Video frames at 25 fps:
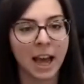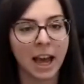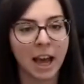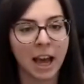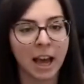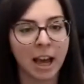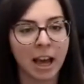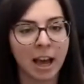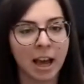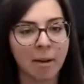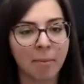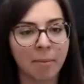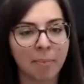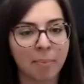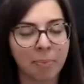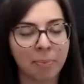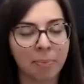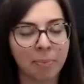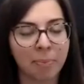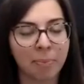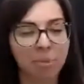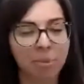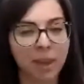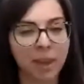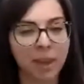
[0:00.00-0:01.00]
And
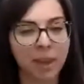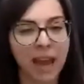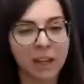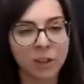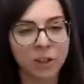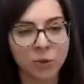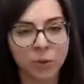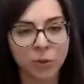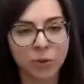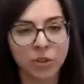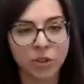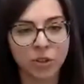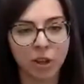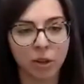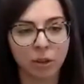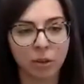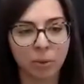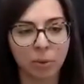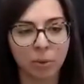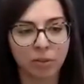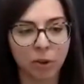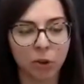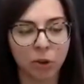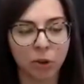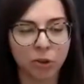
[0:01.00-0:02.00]
also
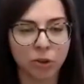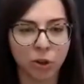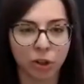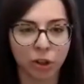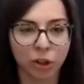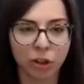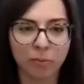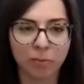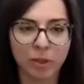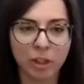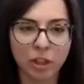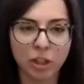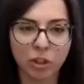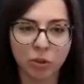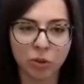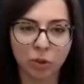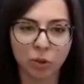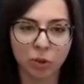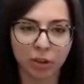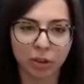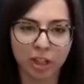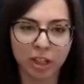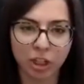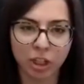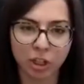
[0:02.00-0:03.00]
we've got document
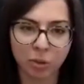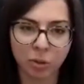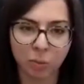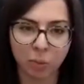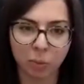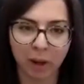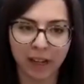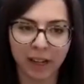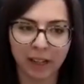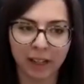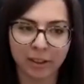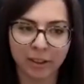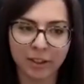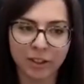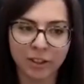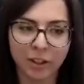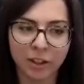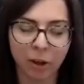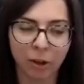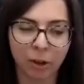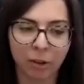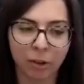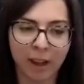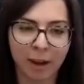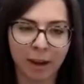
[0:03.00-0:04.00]
storage as well,
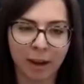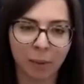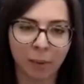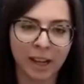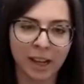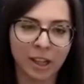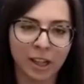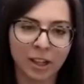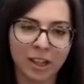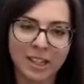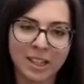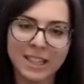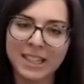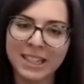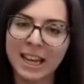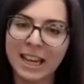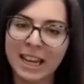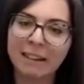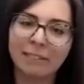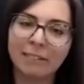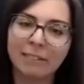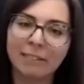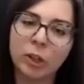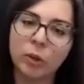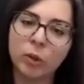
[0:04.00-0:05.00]
so that way you can
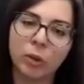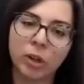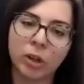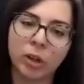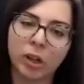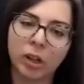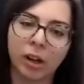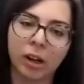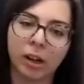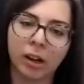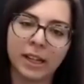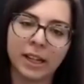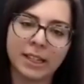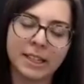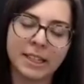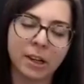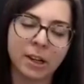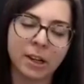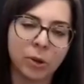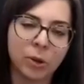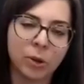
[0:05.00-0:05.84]
safely organise